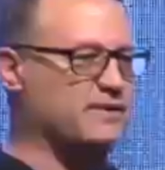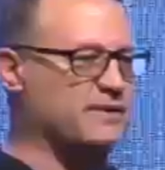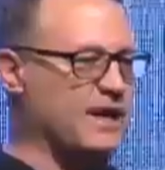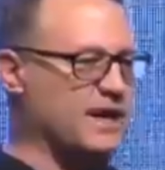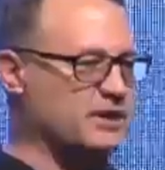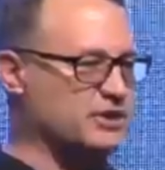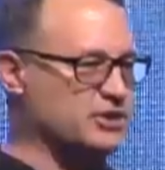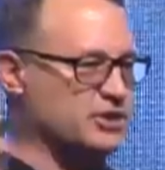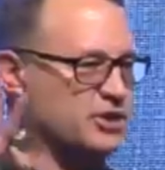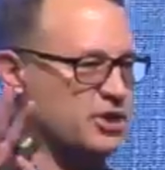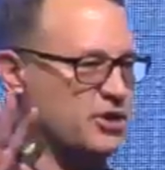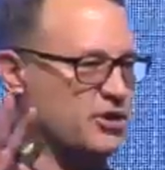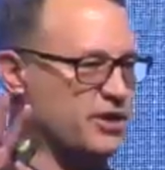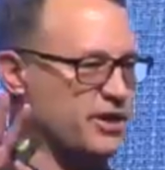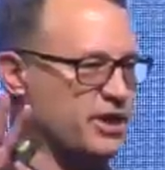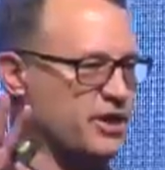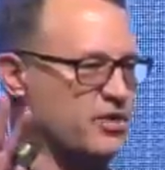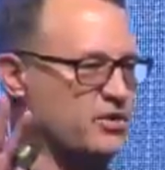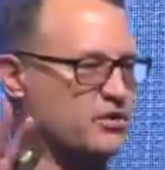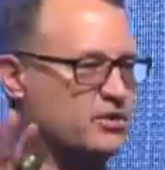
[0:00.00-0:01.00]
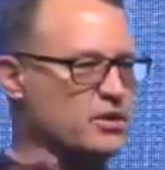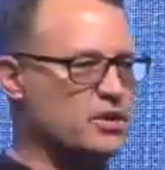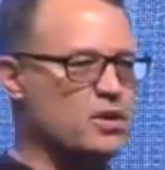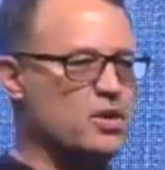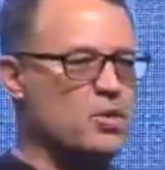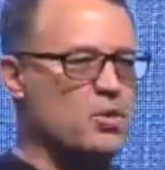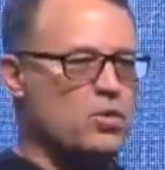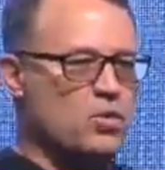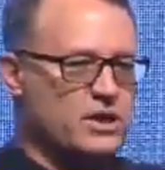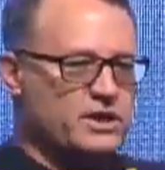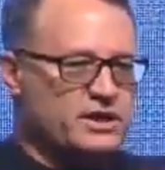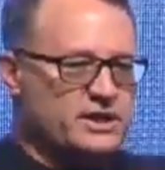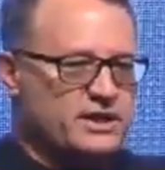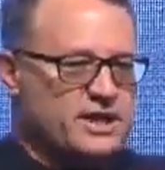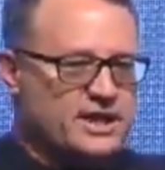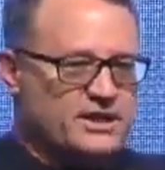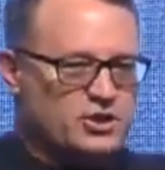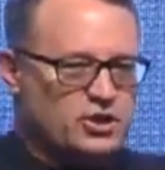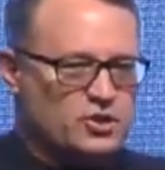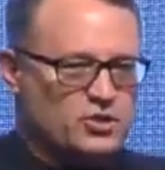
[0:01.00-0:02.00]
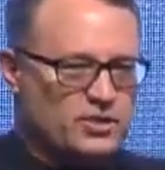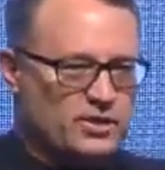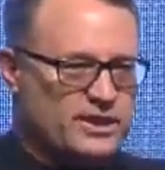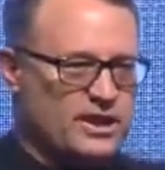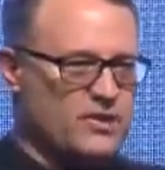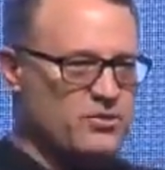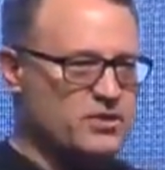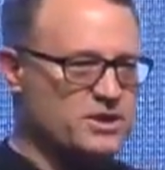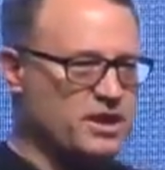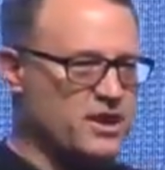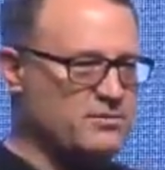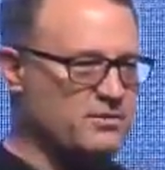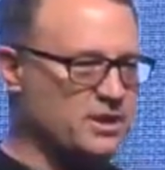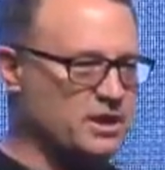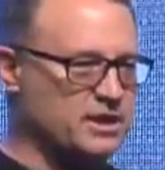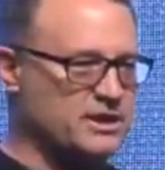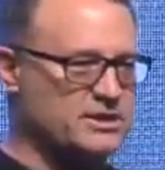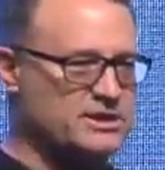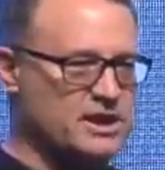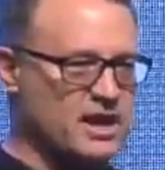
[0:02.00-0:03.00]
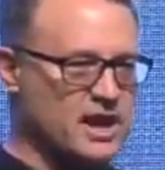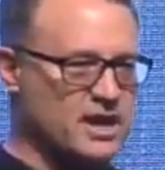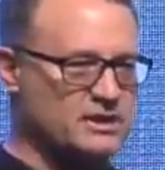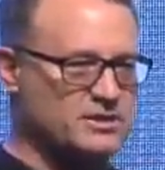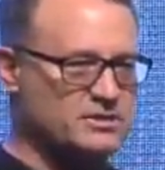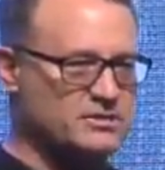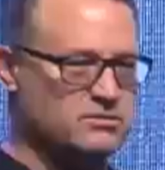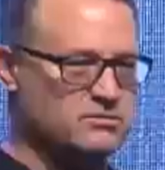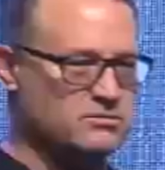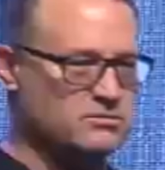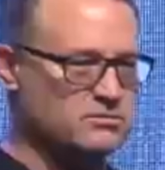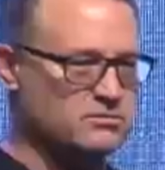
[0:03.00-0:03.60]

in that scenario. What did they do when they were done building slides?